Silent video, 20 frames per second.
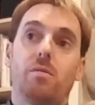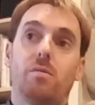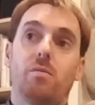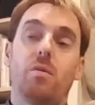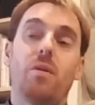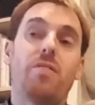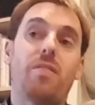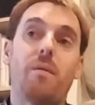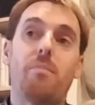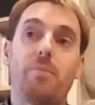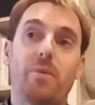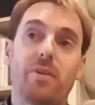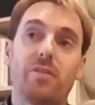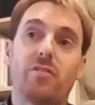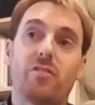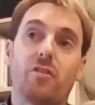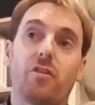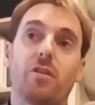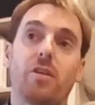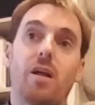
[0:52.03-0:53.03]
I
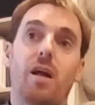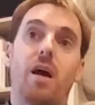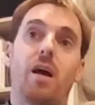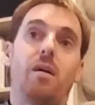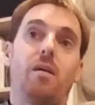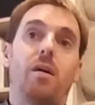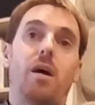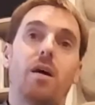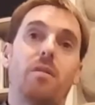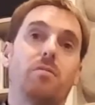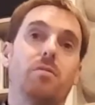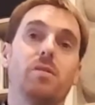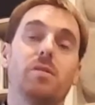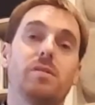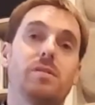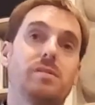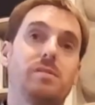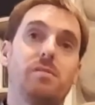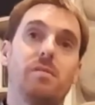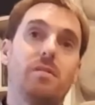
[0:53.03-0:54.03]
will,
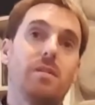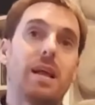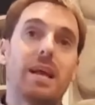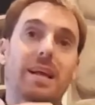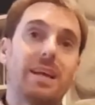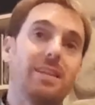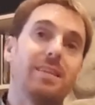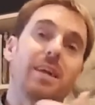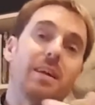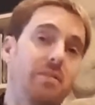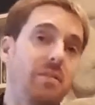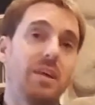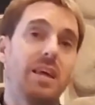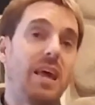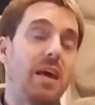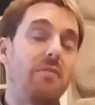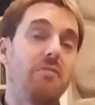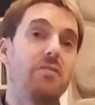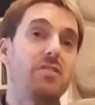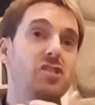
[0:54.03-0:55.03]
like, the
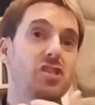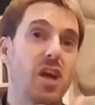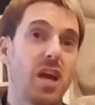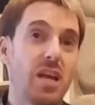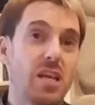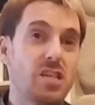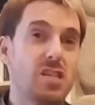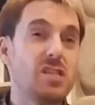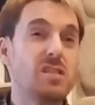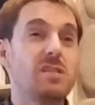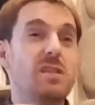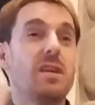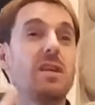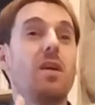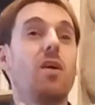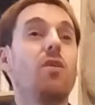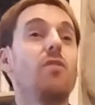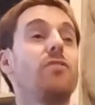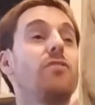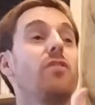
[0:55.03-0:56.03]
gift changes and
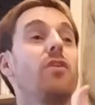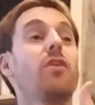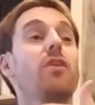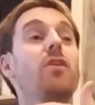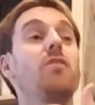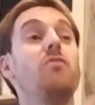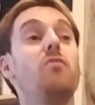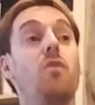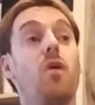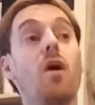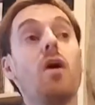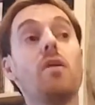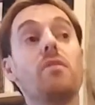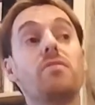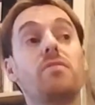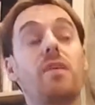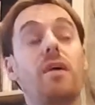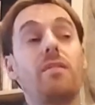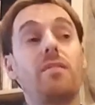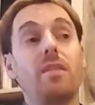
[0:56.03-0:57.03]
also
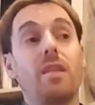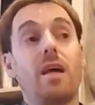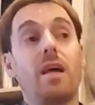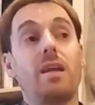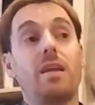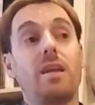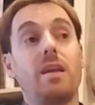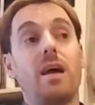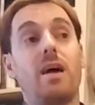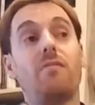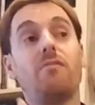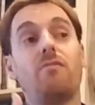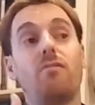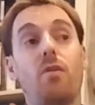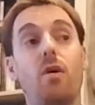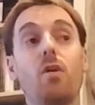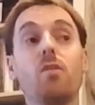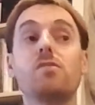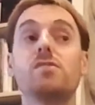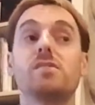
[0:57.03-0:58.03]
evolves and
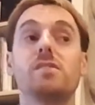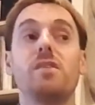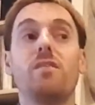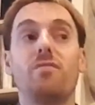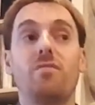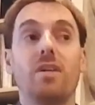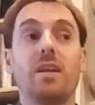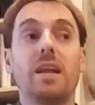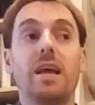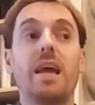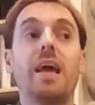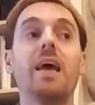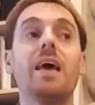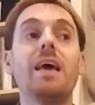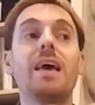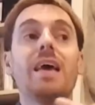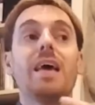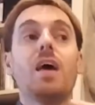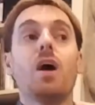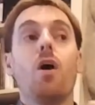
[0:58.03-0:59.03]
unfolds differently
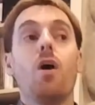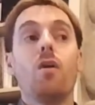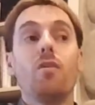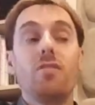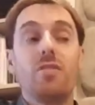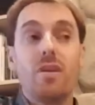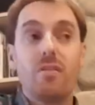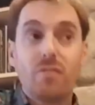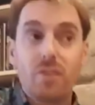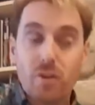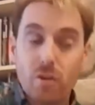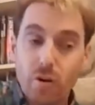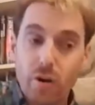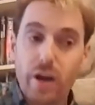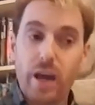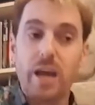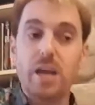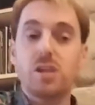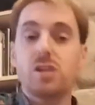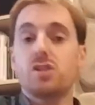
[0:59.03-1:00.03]
on different
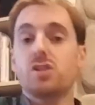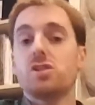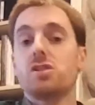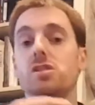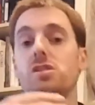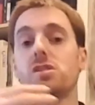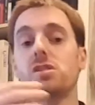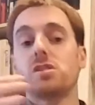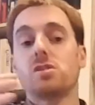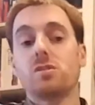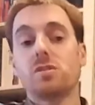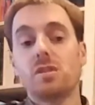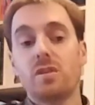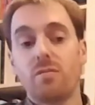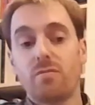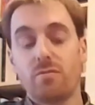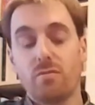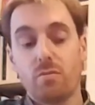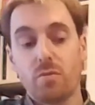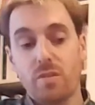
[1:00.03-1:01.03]
occasions,
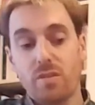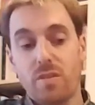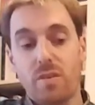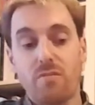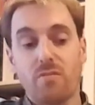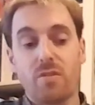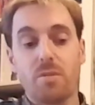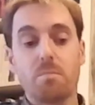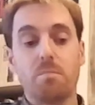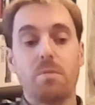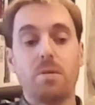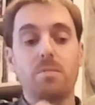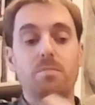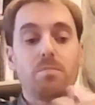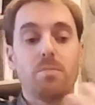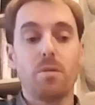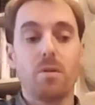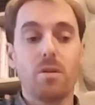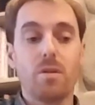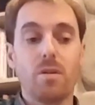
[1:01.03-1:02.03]
with different
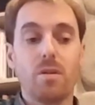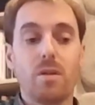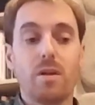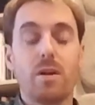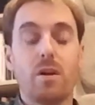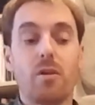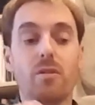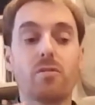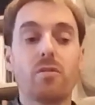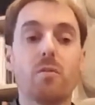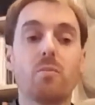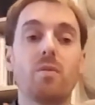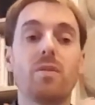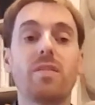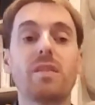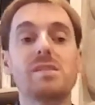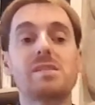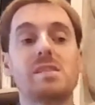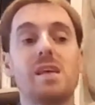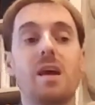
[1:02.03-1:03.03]
people, and also with
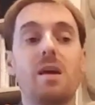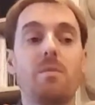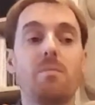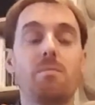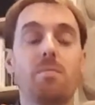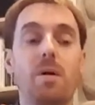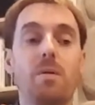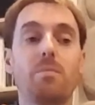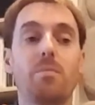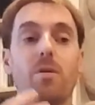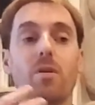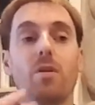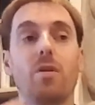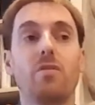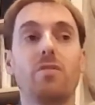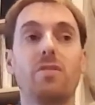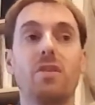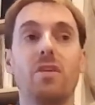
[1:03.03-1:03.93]
the same people on